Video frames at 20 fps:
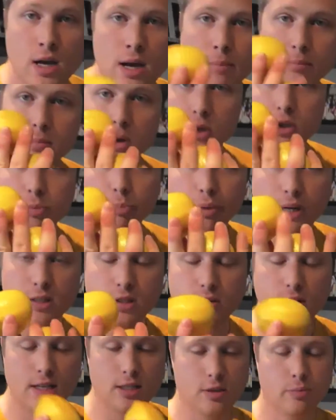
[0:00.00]
Most punch
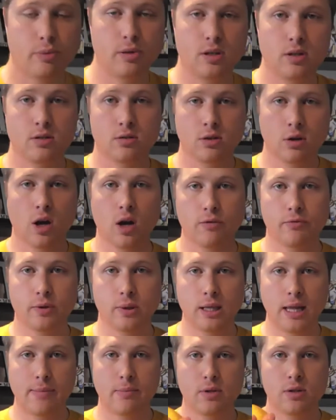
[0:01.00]
recipes call for
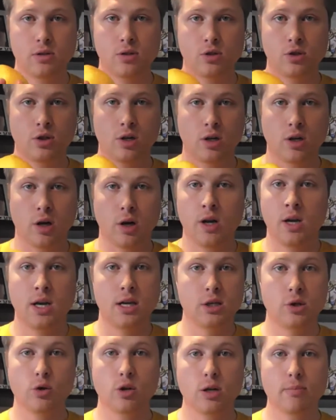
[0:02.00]
lemons and sugar.
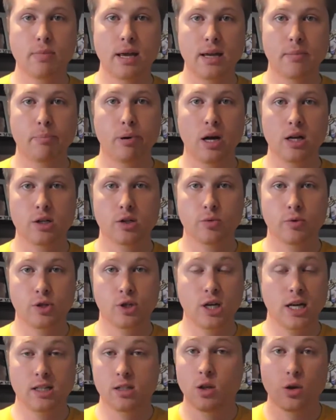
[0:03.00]
You can make punch with
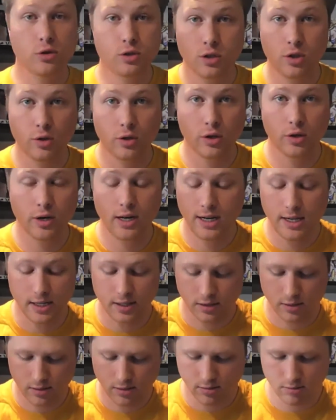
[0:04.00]
just those two
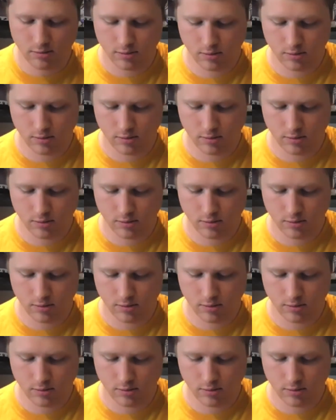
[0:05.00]
ingredients.